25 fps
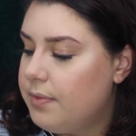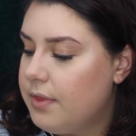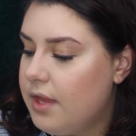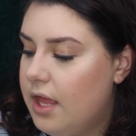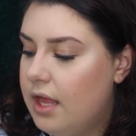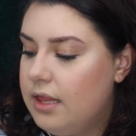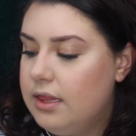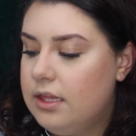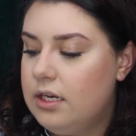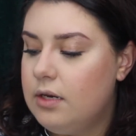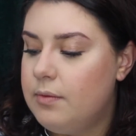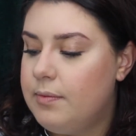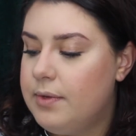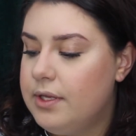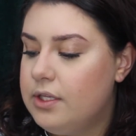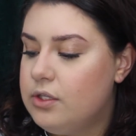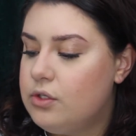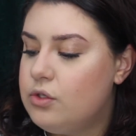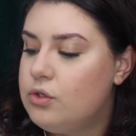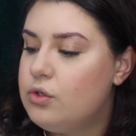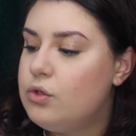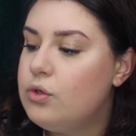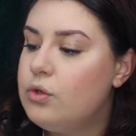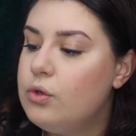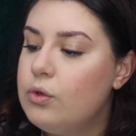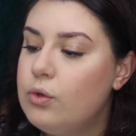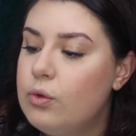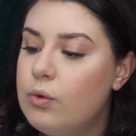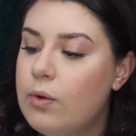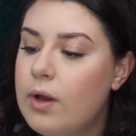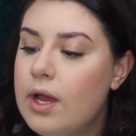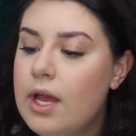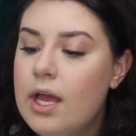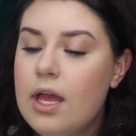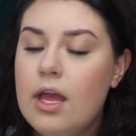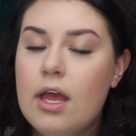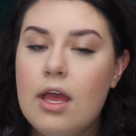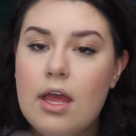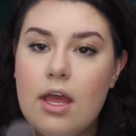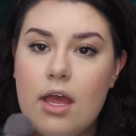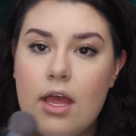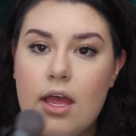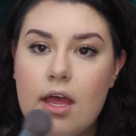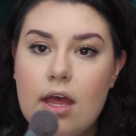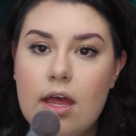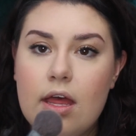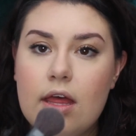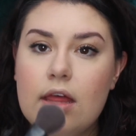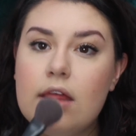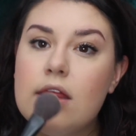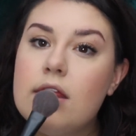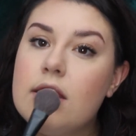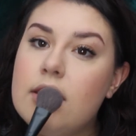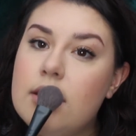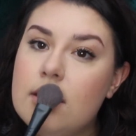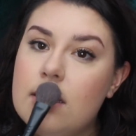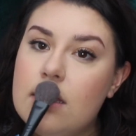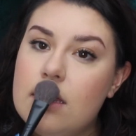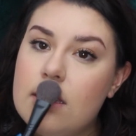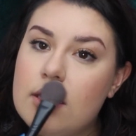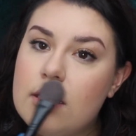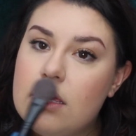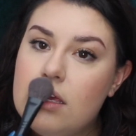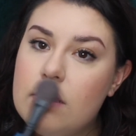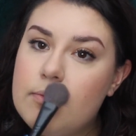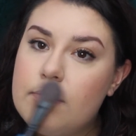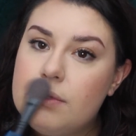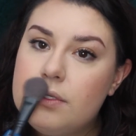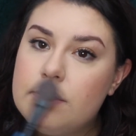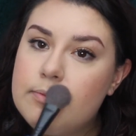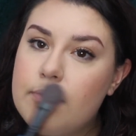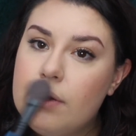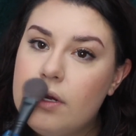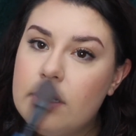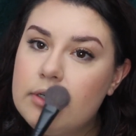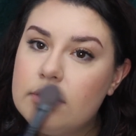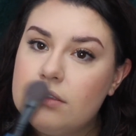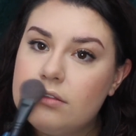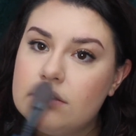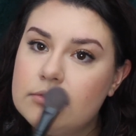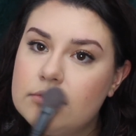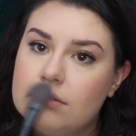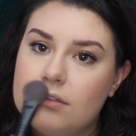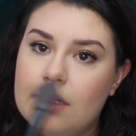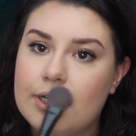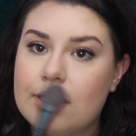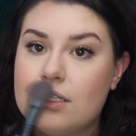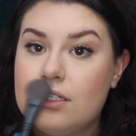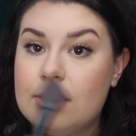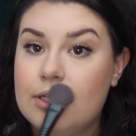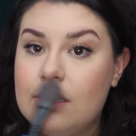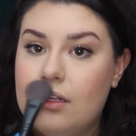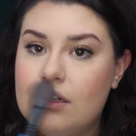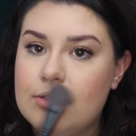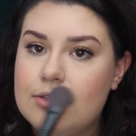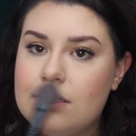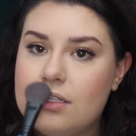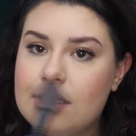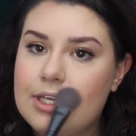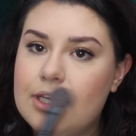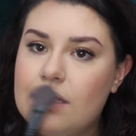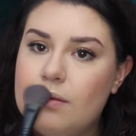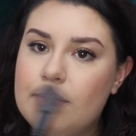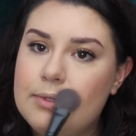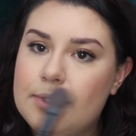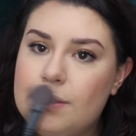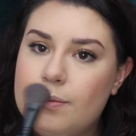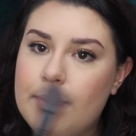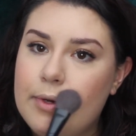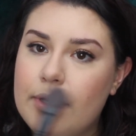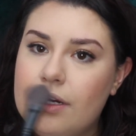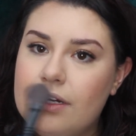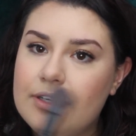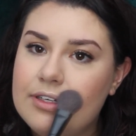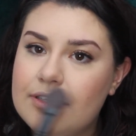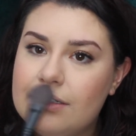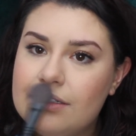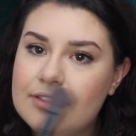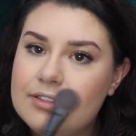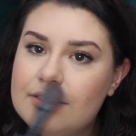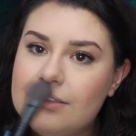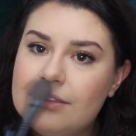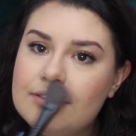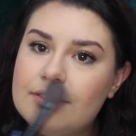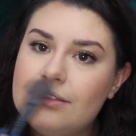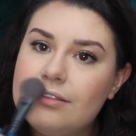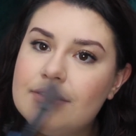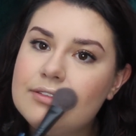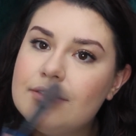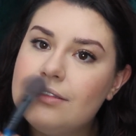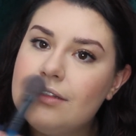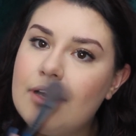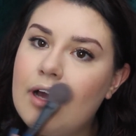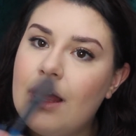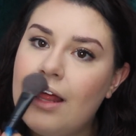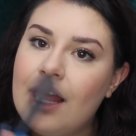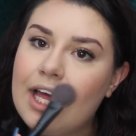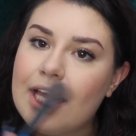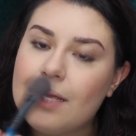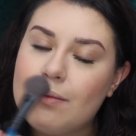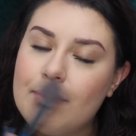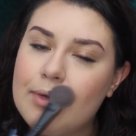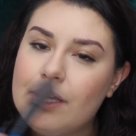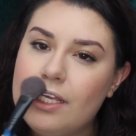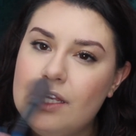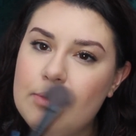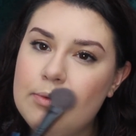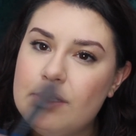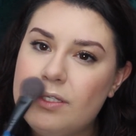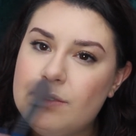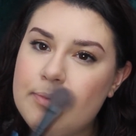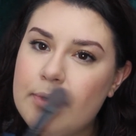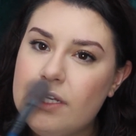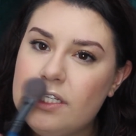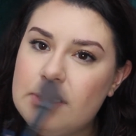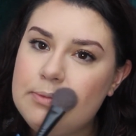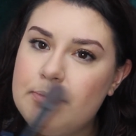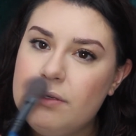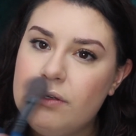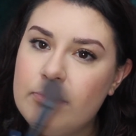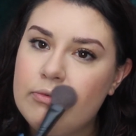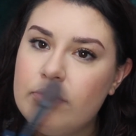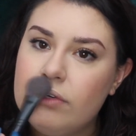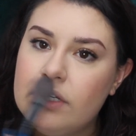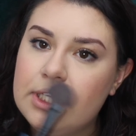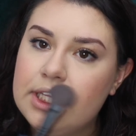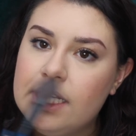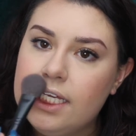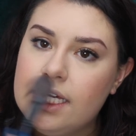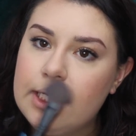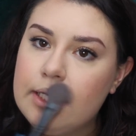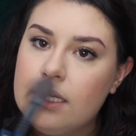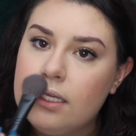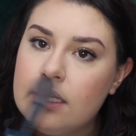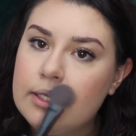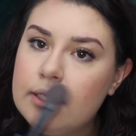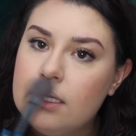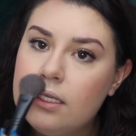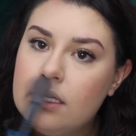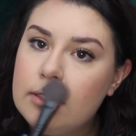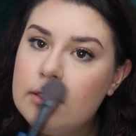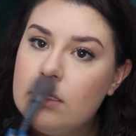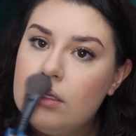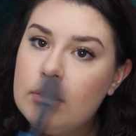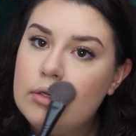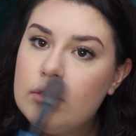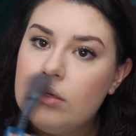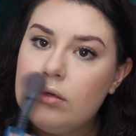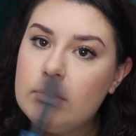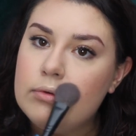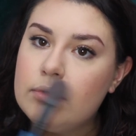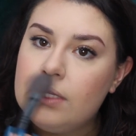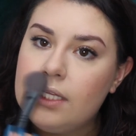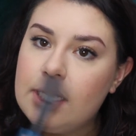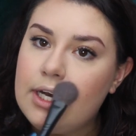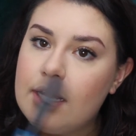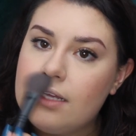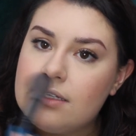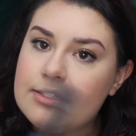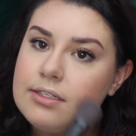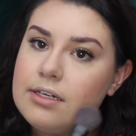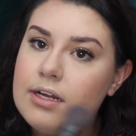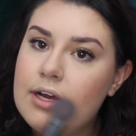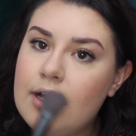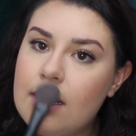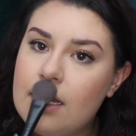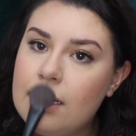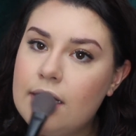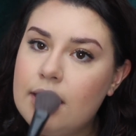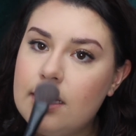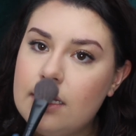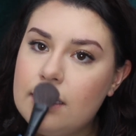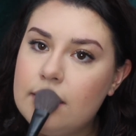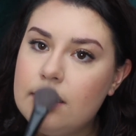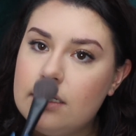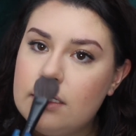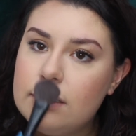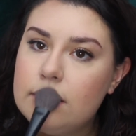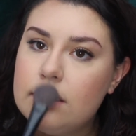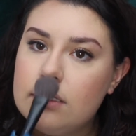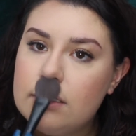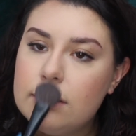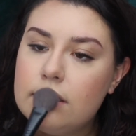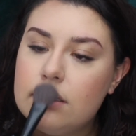a little bit to the Cupid's bow. Actually, a lot to the Cupid's bow. I like my Cupid's bow to be really, really nice and highlighted.